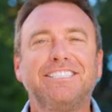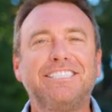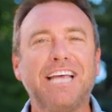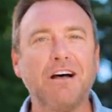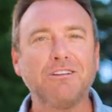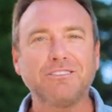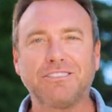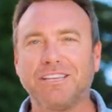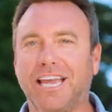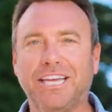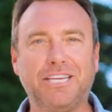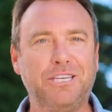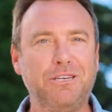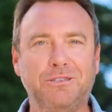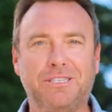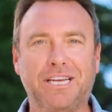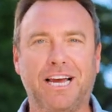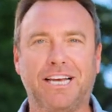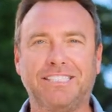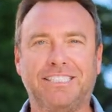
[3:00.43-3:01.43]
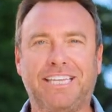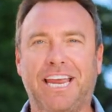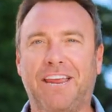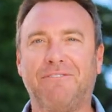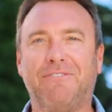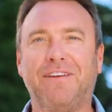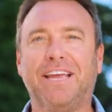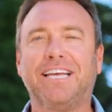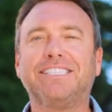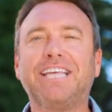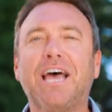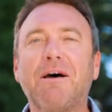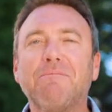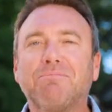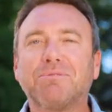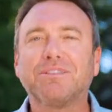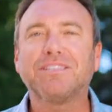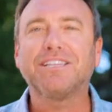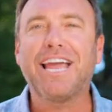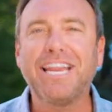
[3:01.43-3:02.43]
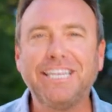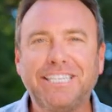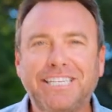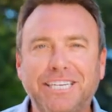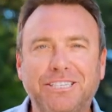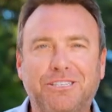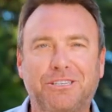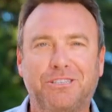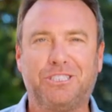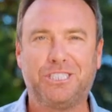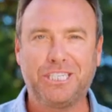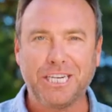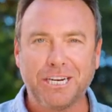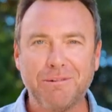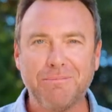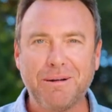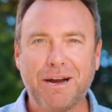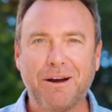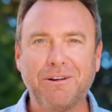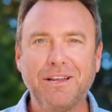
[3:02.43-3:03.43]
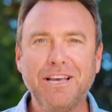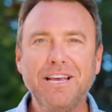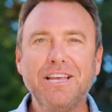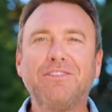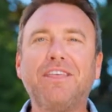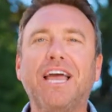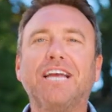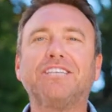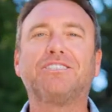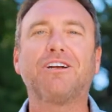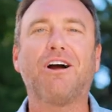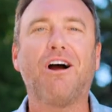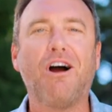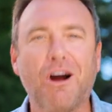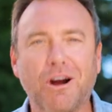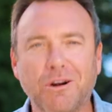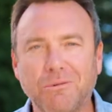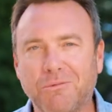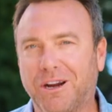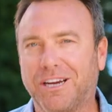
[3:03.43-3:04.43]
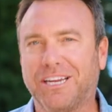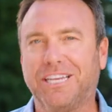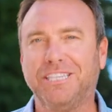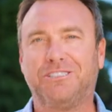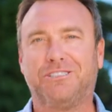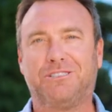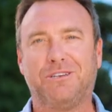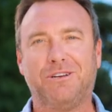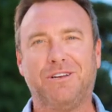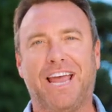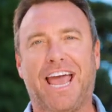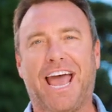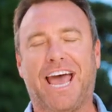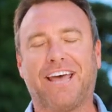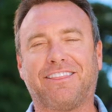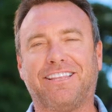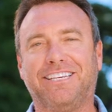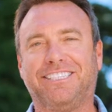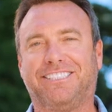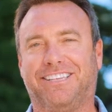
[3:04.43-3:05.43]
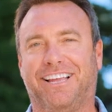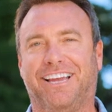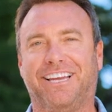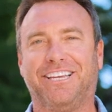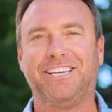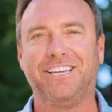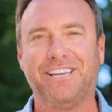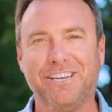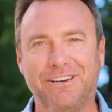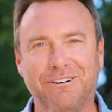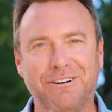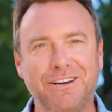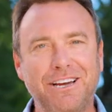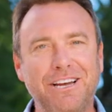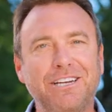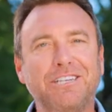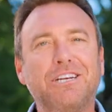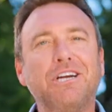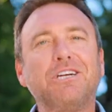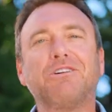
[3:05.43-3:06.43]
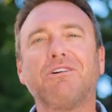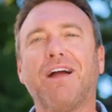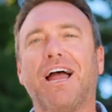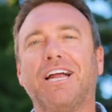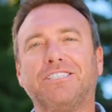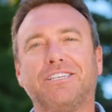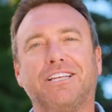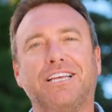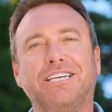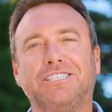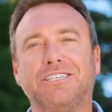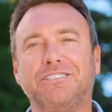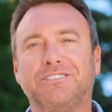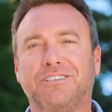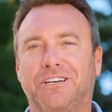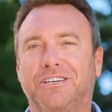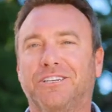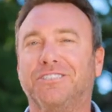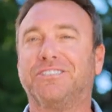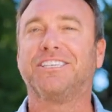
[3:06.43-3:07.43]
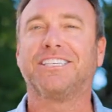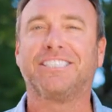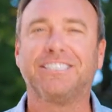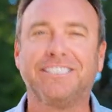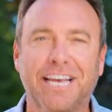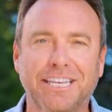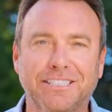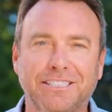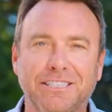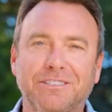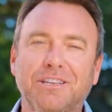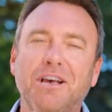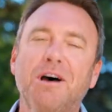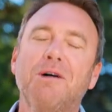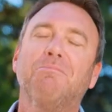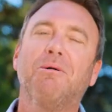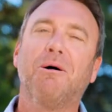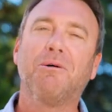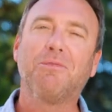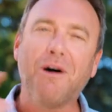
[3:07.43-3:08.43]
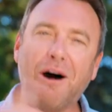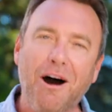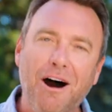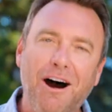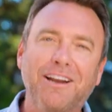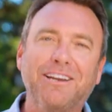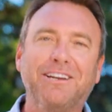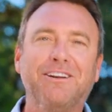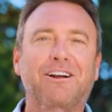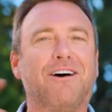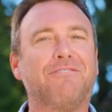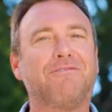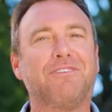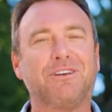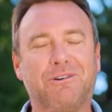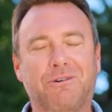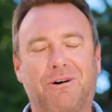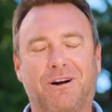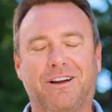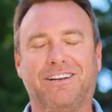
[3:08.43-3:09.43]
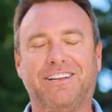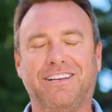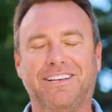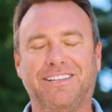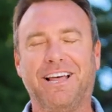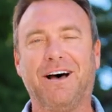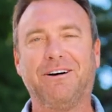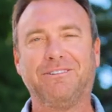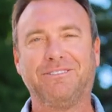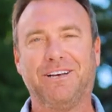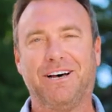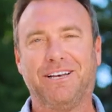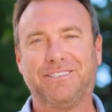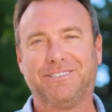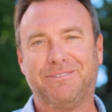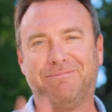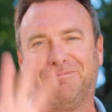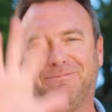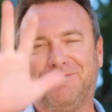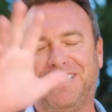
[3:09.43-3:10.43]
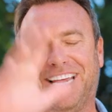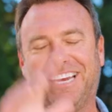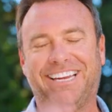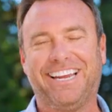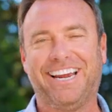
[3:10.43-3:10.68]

Sounds like Utah State fans have plenty to cheer about thanks to hardworking student athletes like you. Congratulations on your successes, both on and off the court. That was awesome. Take